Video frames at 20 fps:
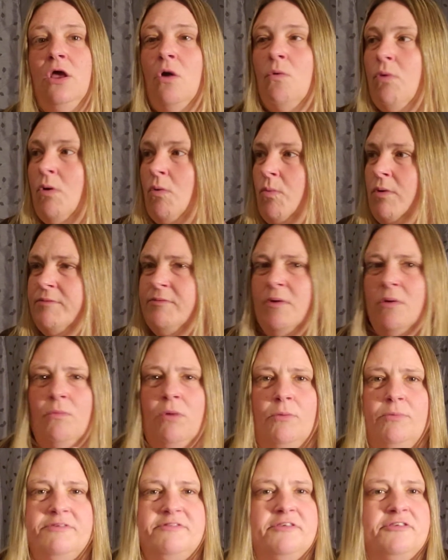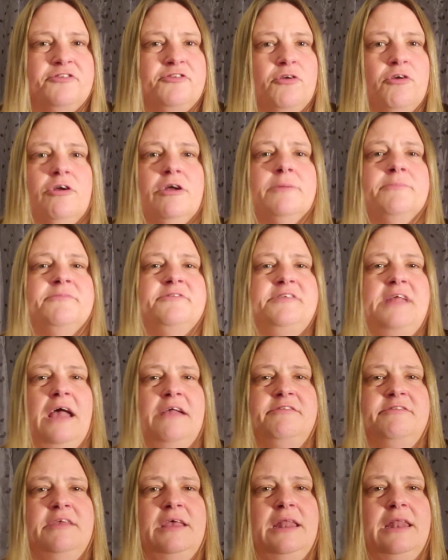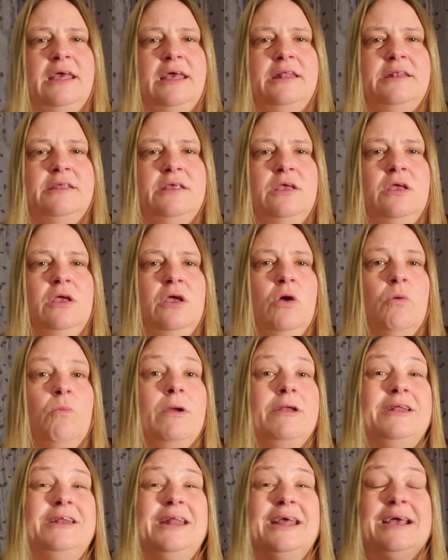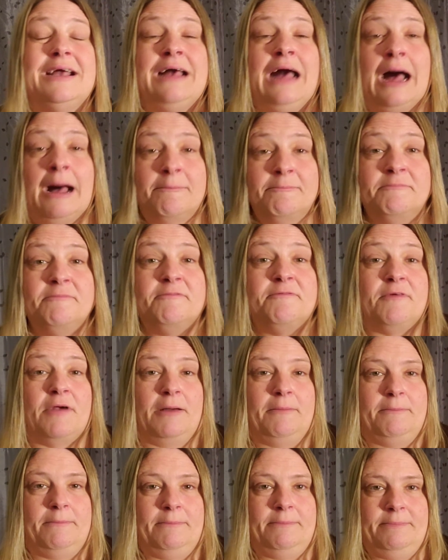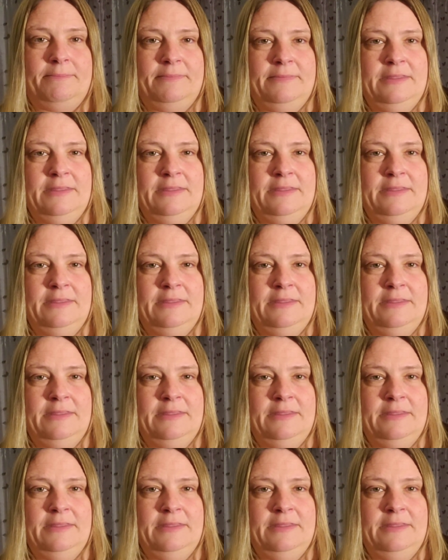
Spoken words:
What was the circumstance in it? Where did it come from?